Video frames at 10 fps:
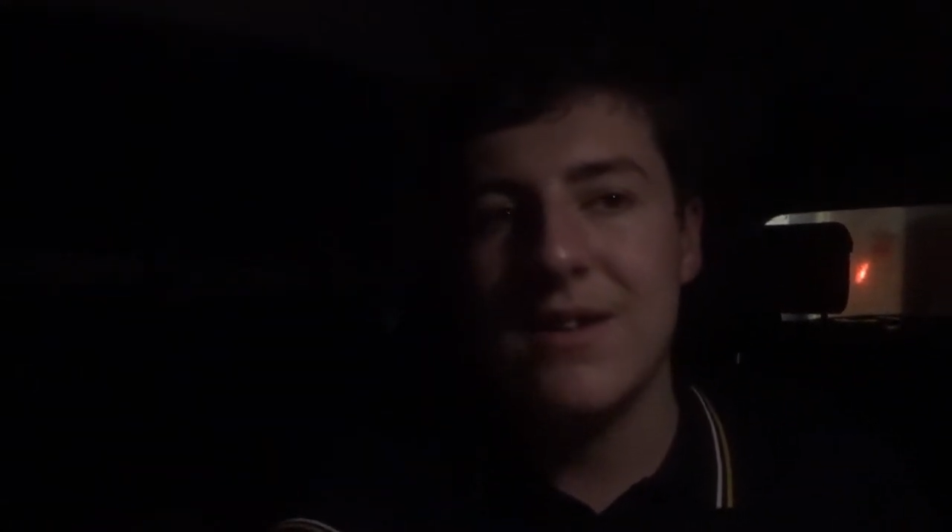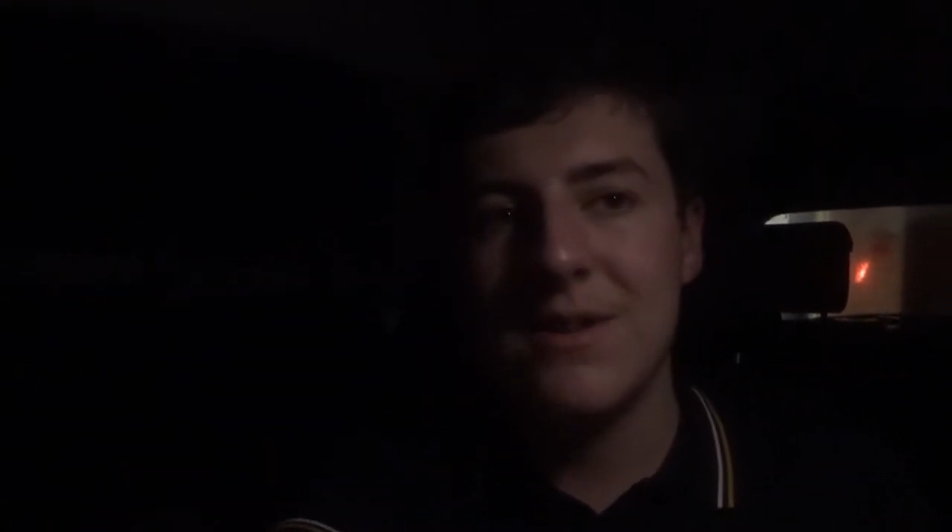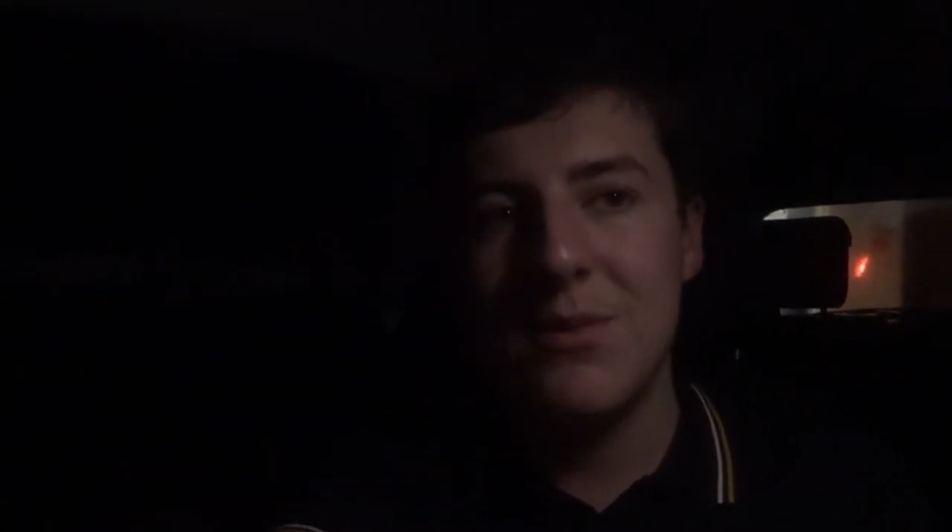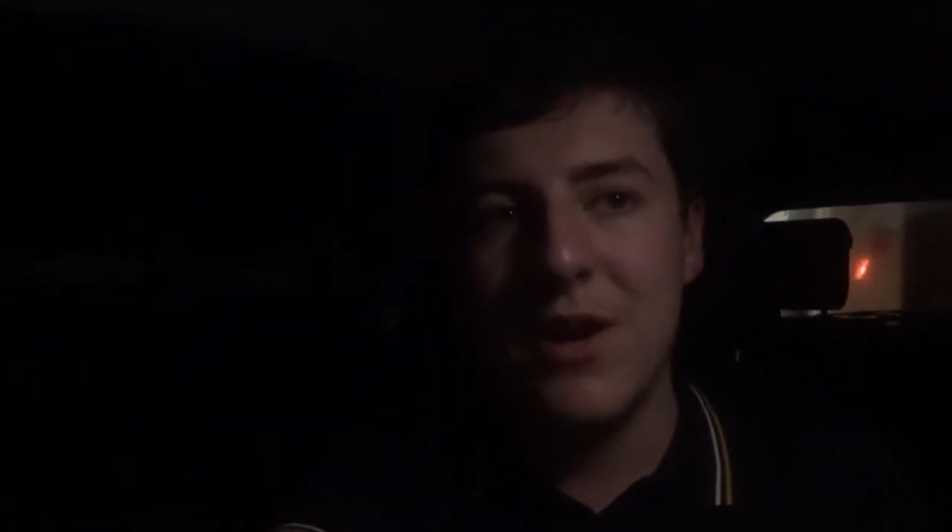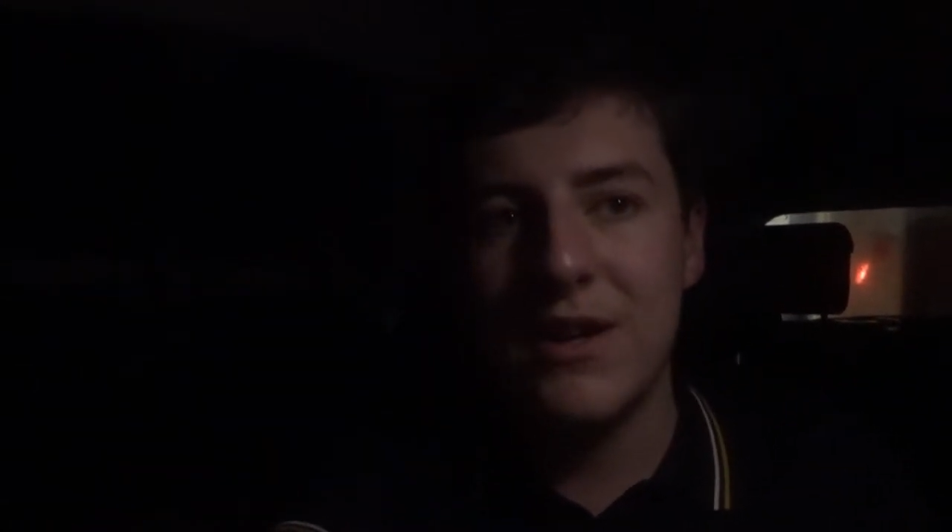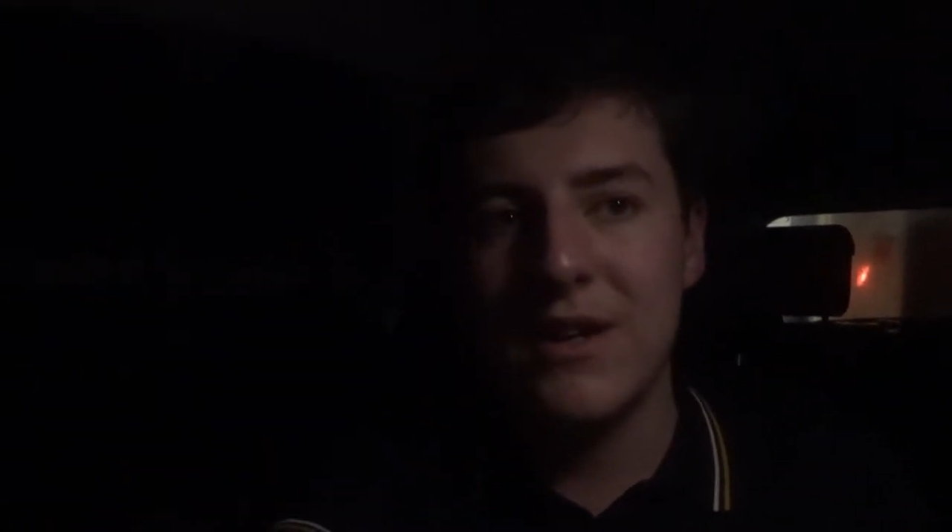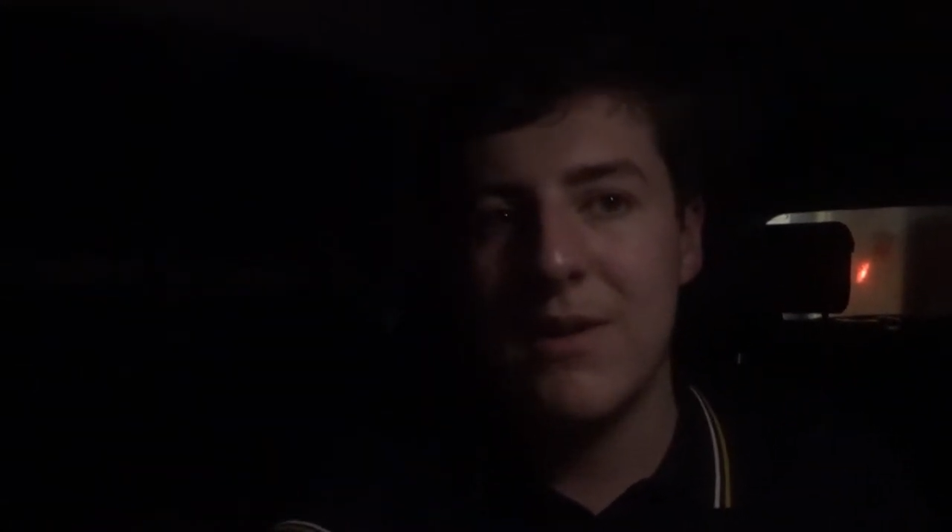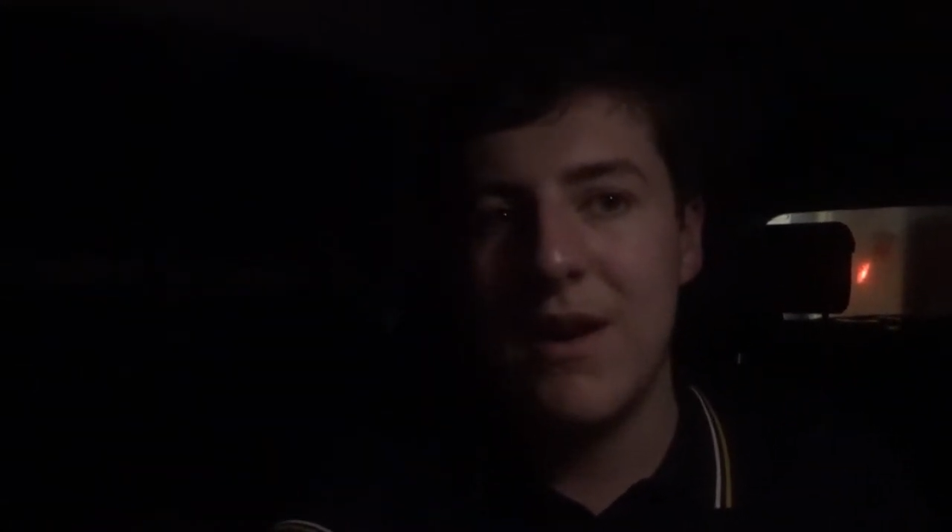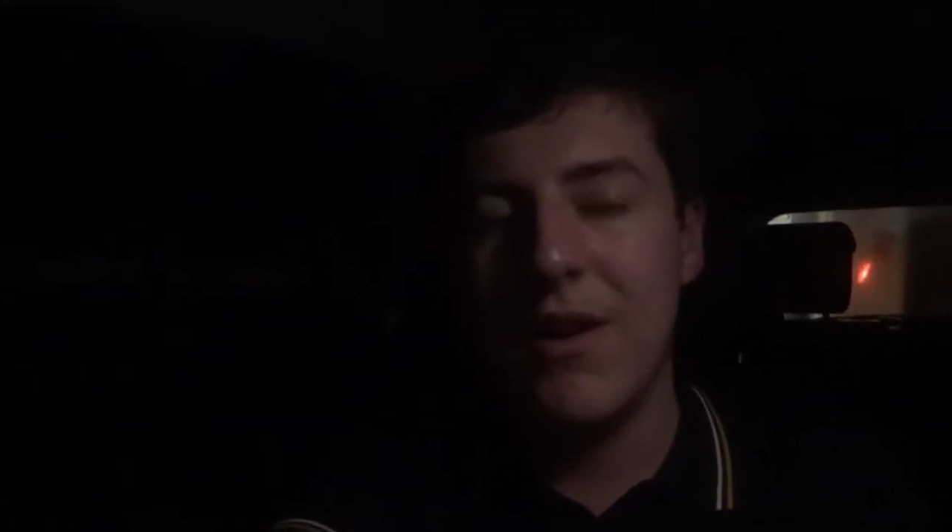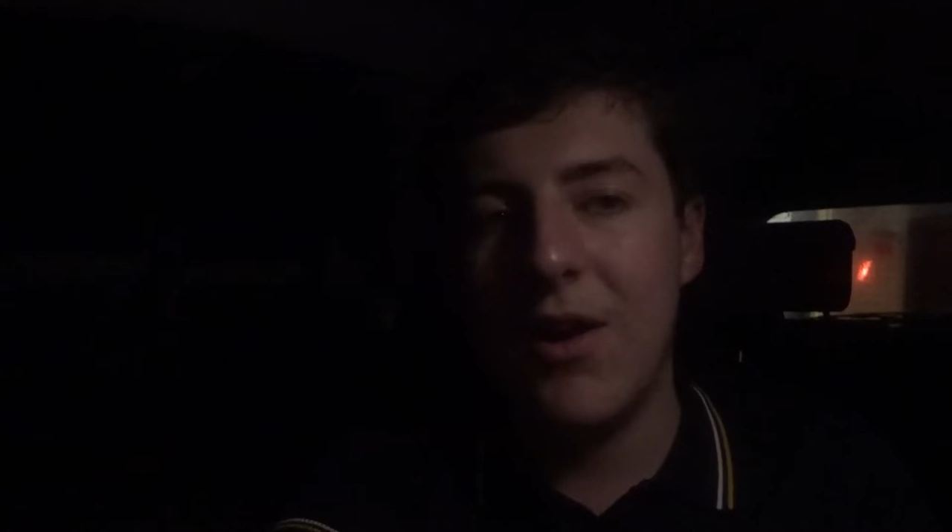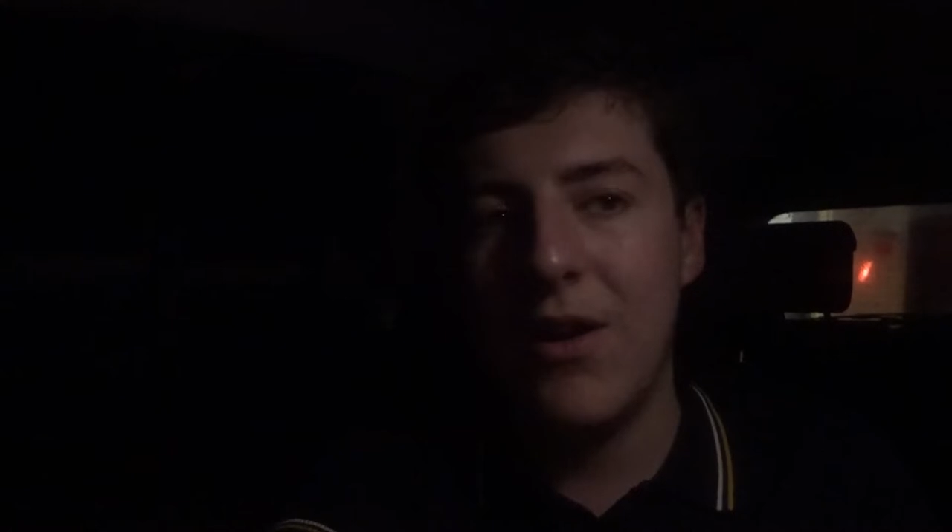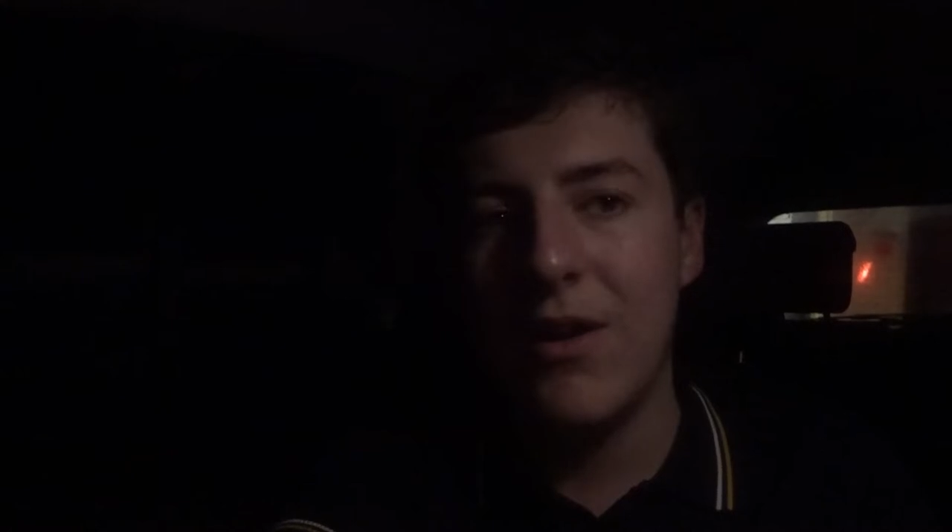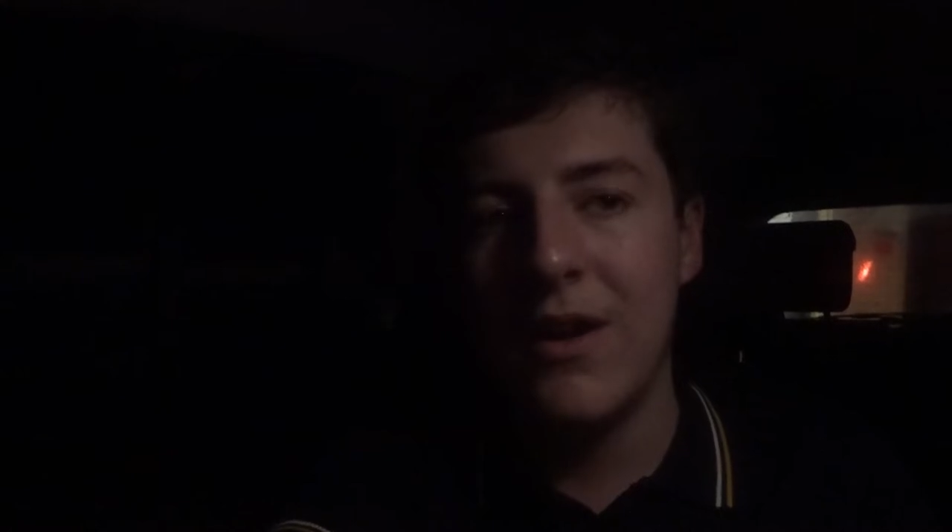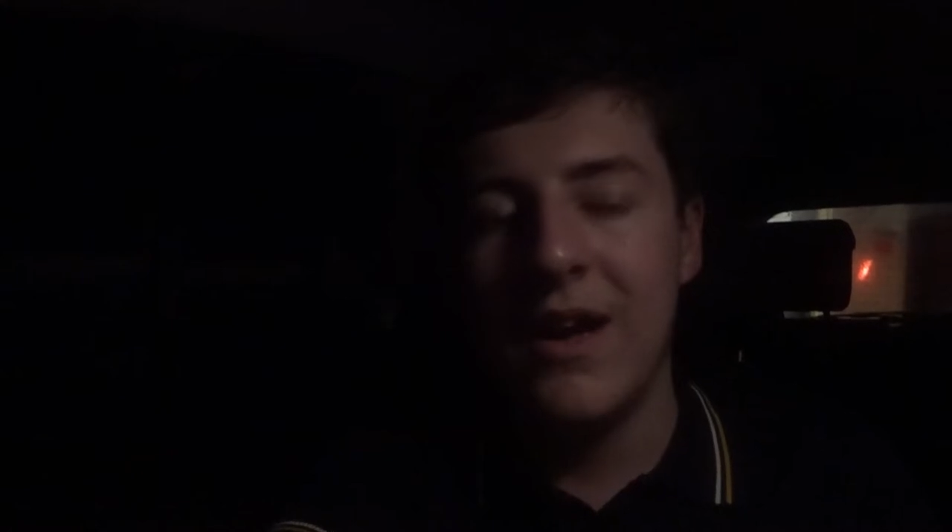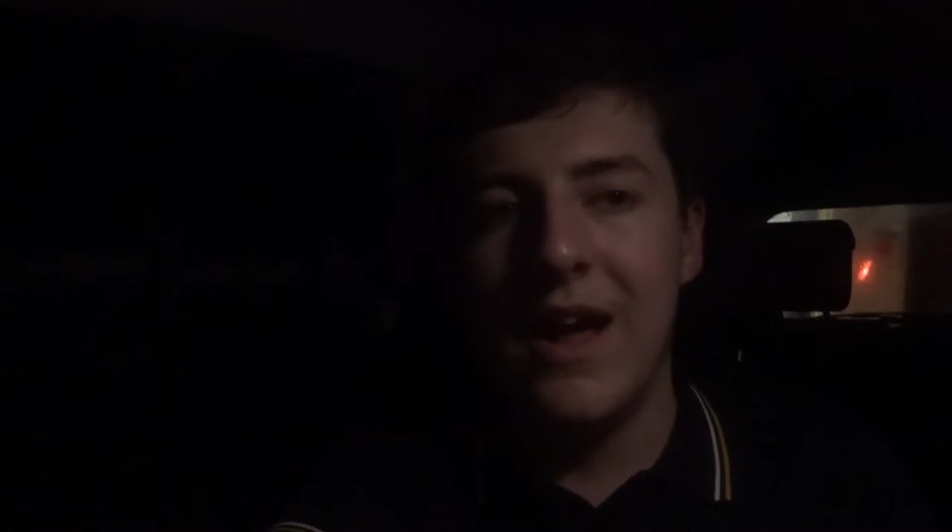because I'm working quite a lot.